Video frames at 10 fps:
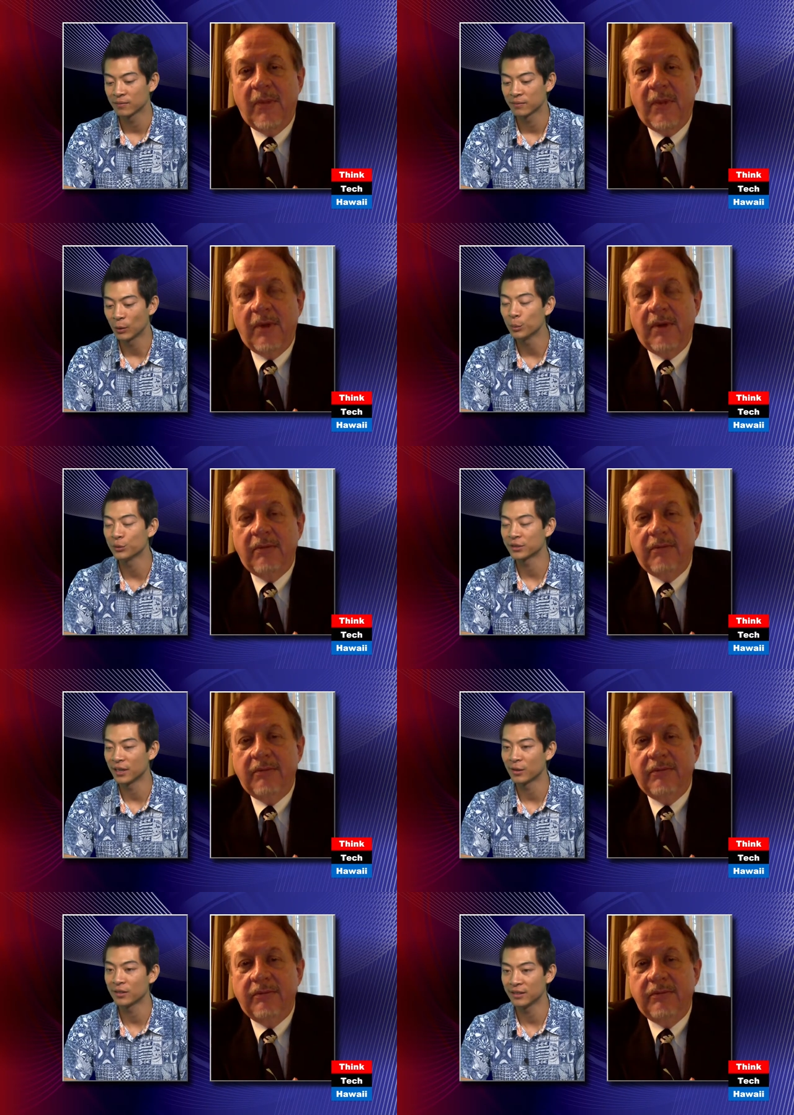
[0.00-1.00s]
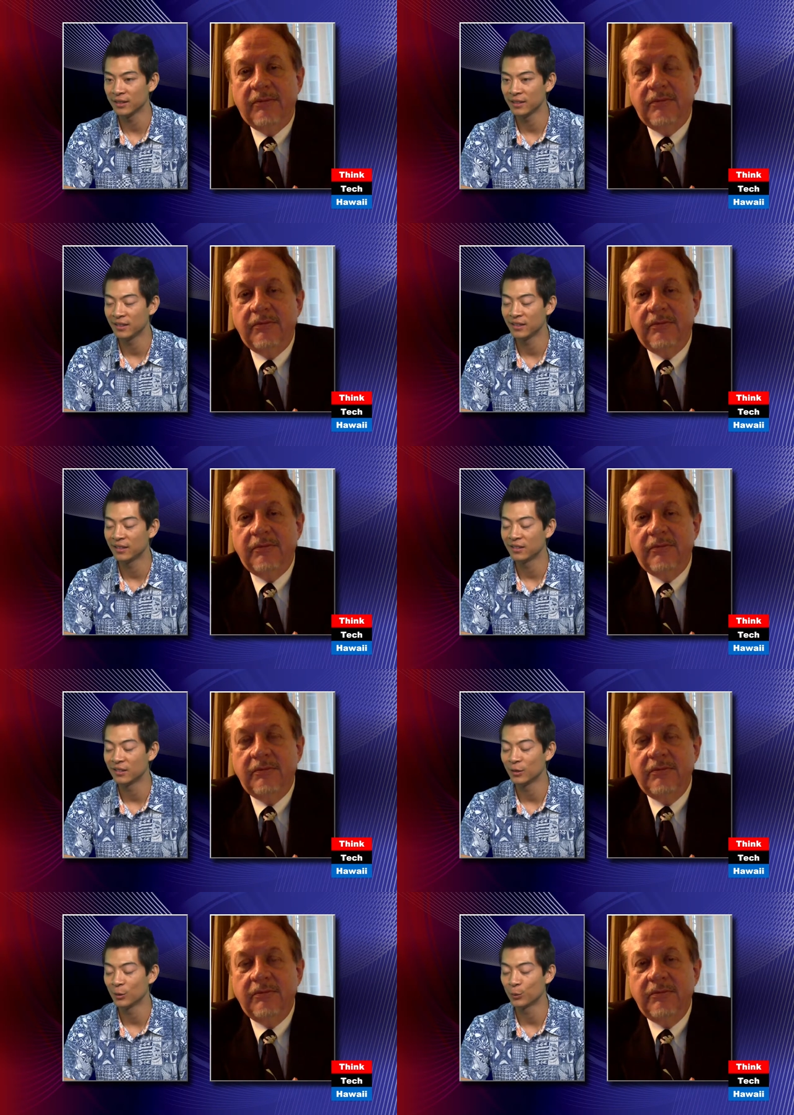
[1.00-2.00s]
Speaker 1: almost guaranteed,
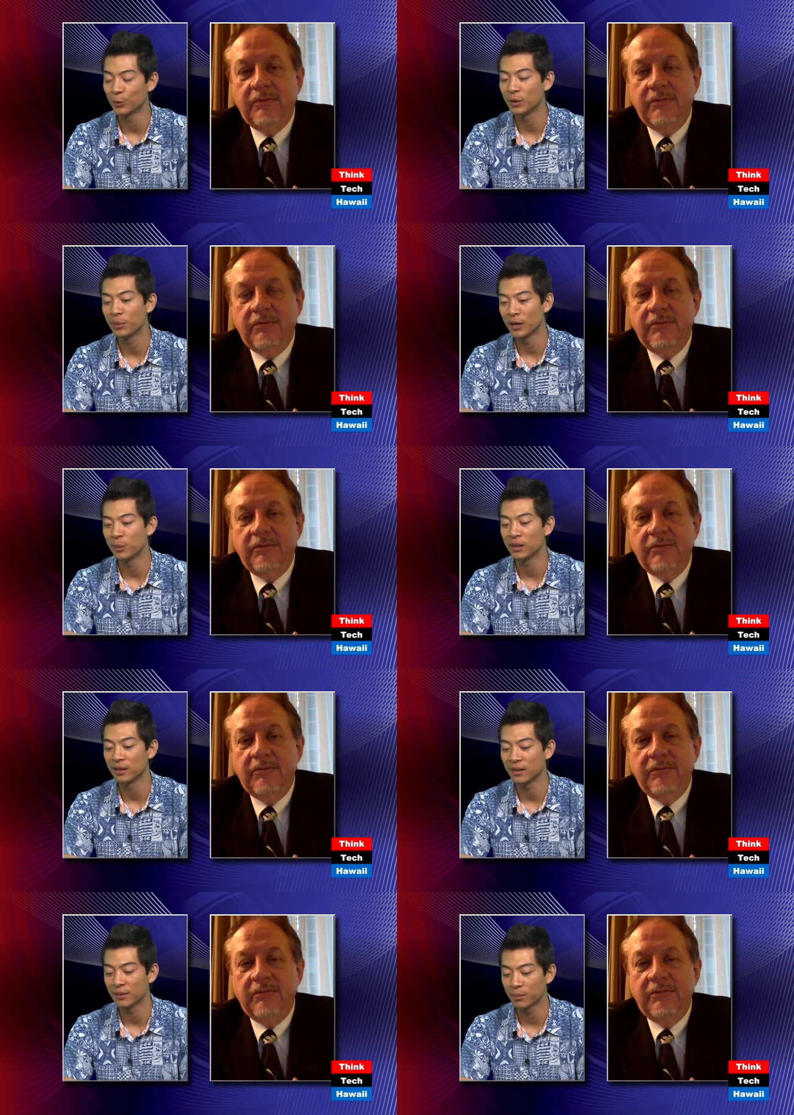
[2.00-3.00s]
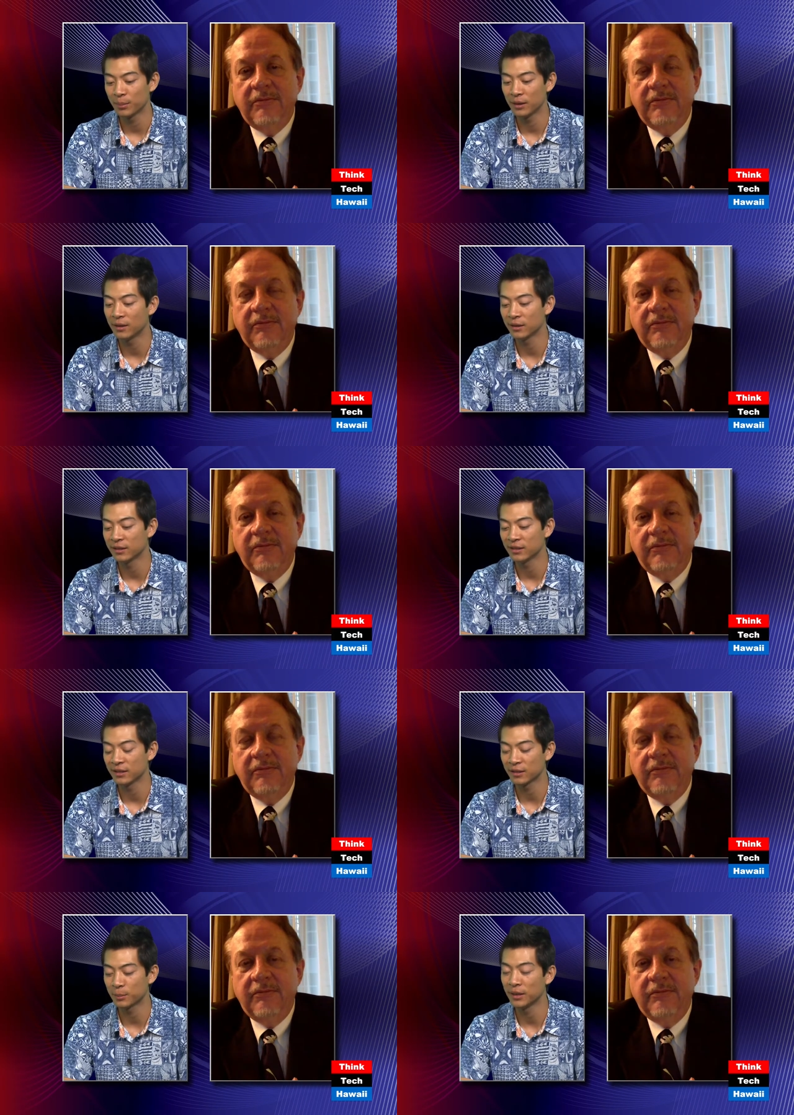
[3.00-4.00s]
you know, repayment because
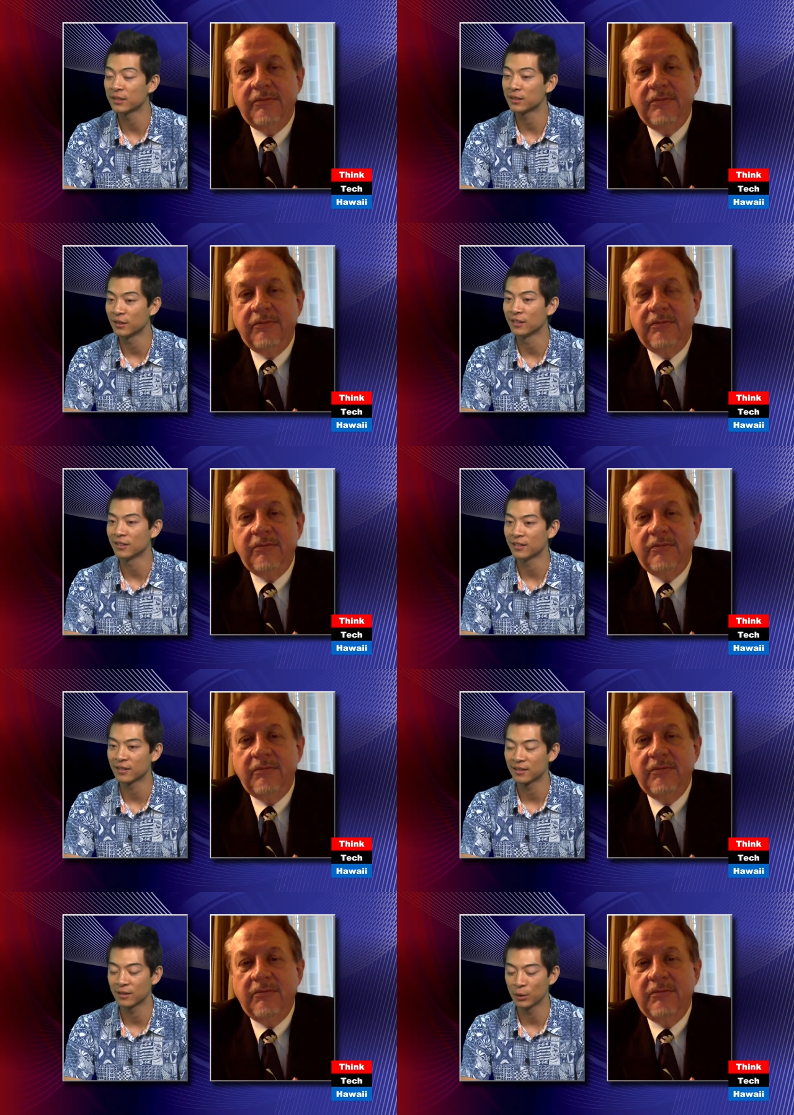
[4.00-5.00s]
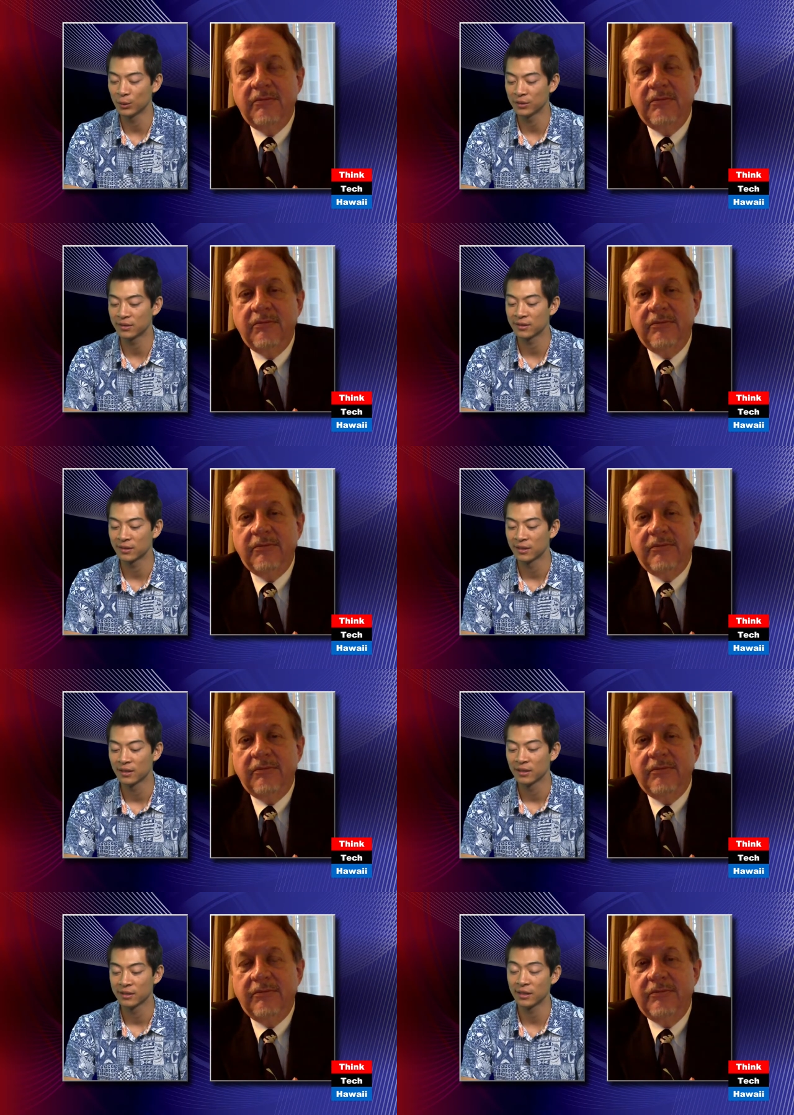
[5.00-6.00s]
it's based on those
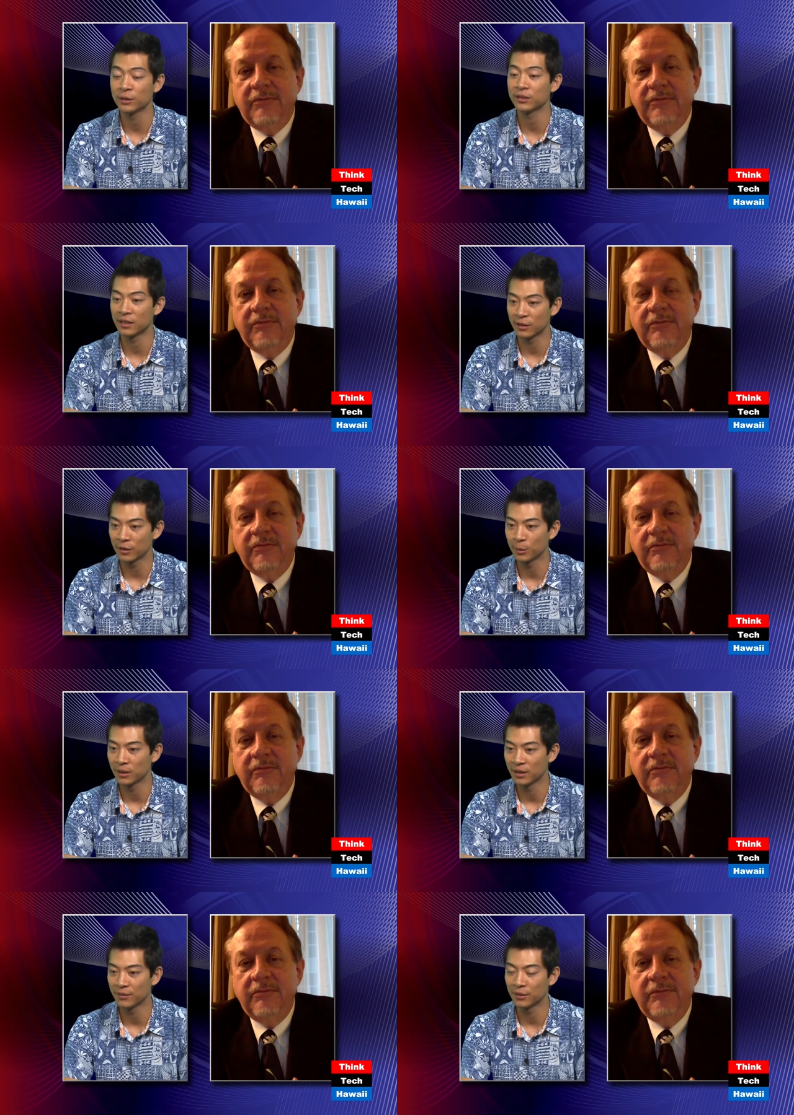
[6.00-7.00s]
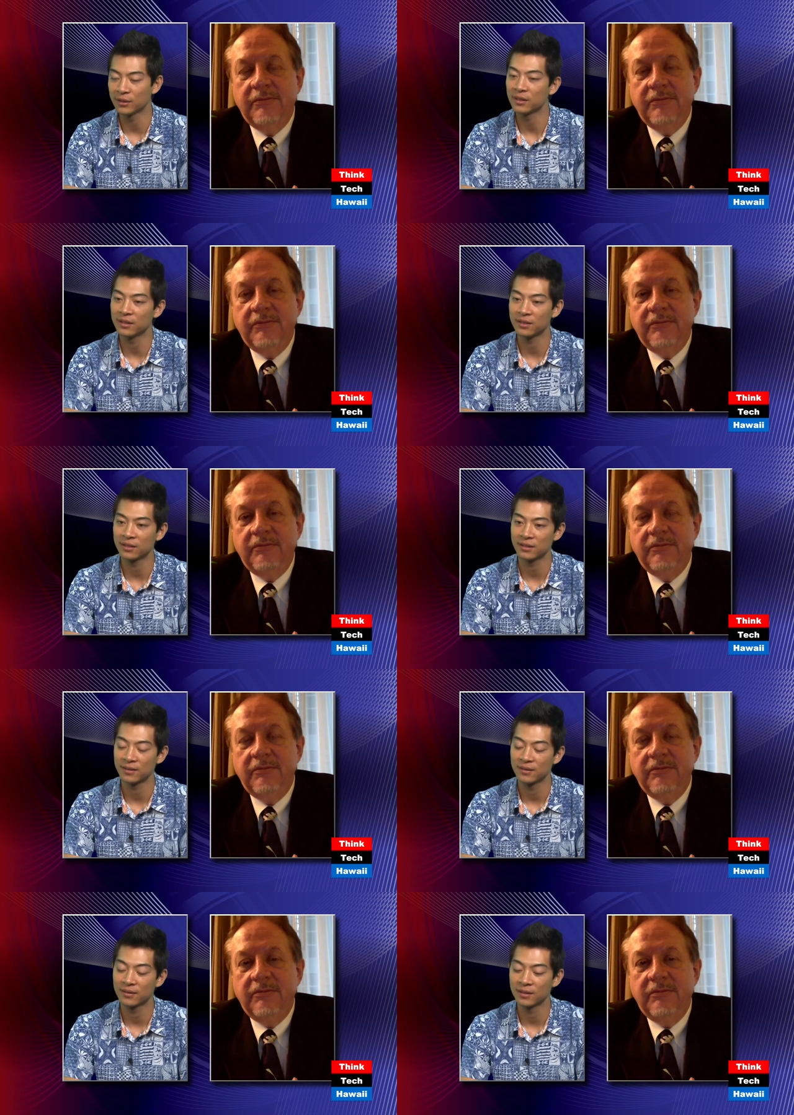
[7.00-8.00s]
sales that are coming in versus,
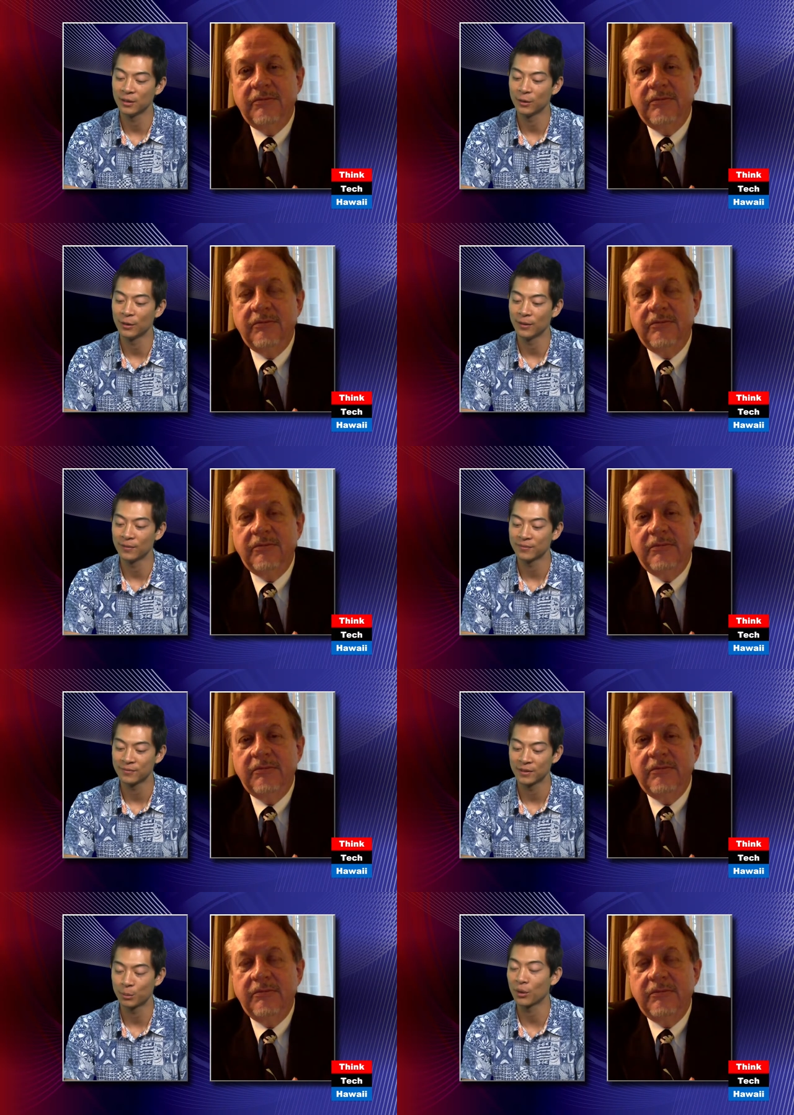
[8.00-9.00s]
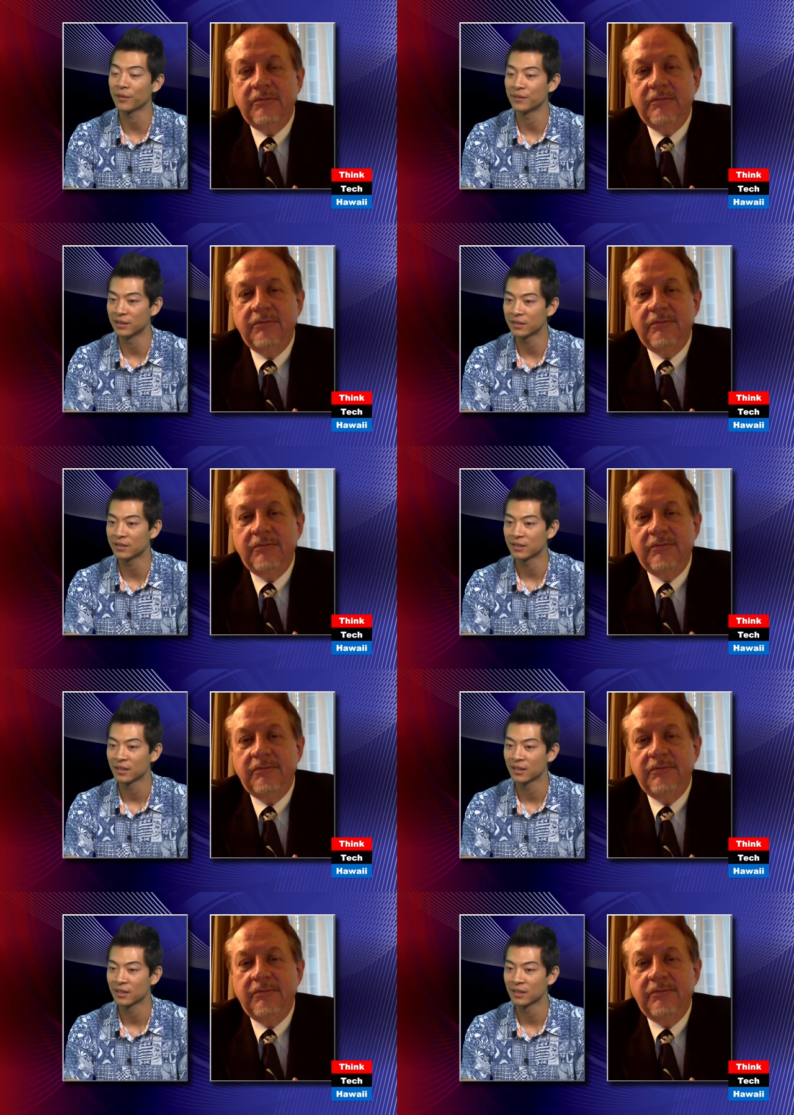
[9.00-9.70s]
you know, the profits.